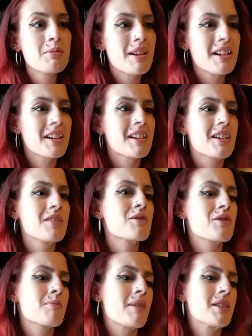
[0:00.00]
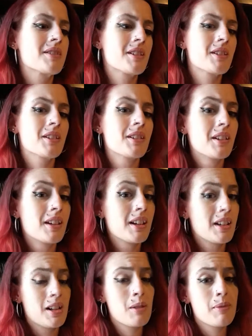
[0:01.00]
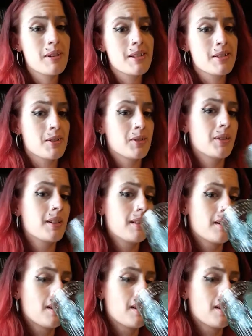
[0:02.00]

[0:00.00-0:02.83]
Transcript: be making another trip out there here pretty soon.